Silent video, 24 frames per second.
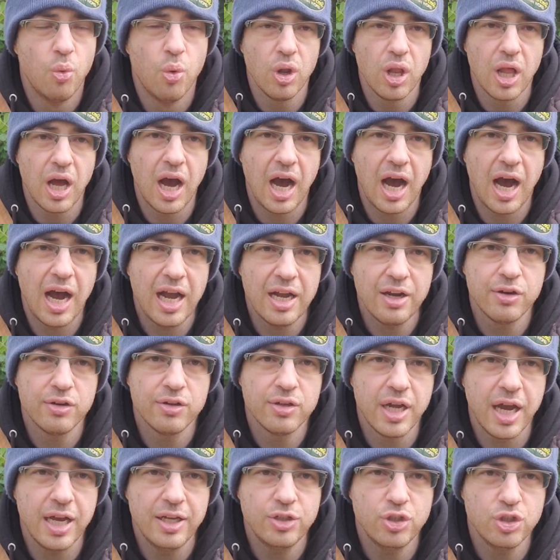Well, a
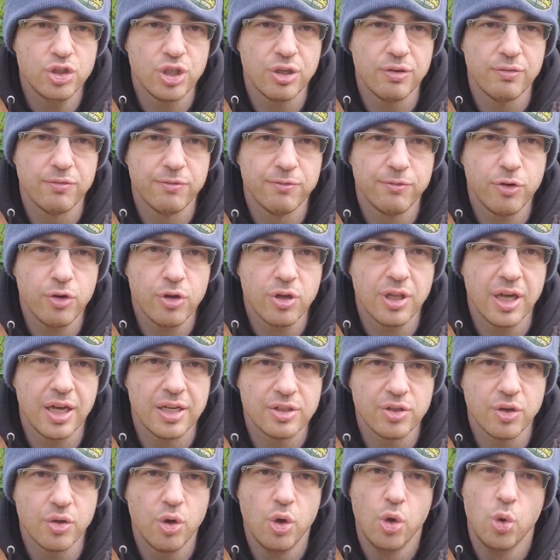higher nitrogen
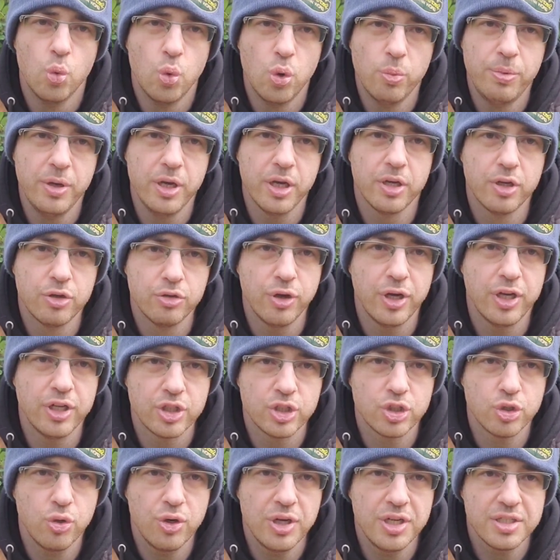fertilizer would be a
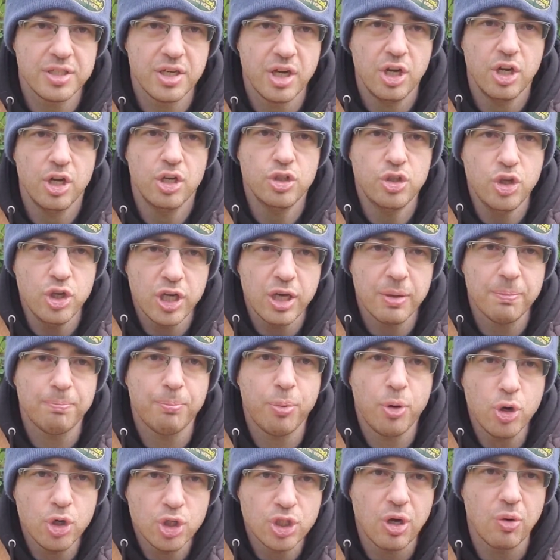great choice so you can
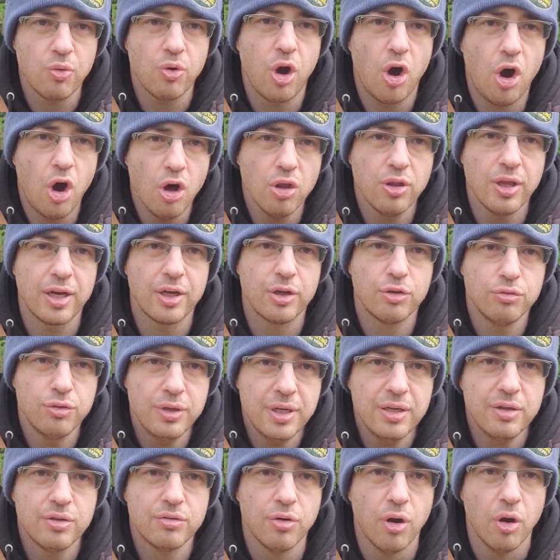push out all that
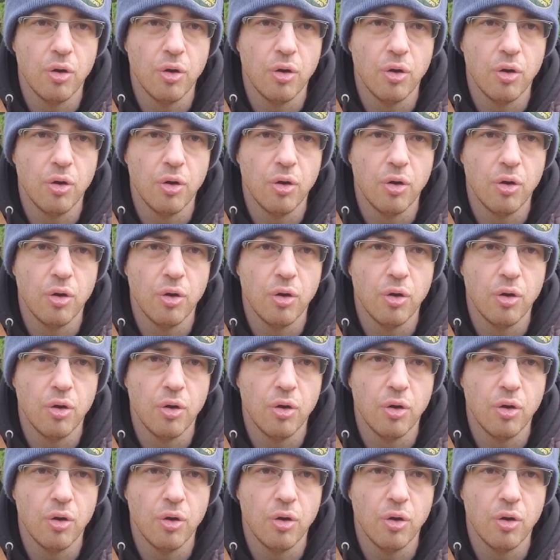green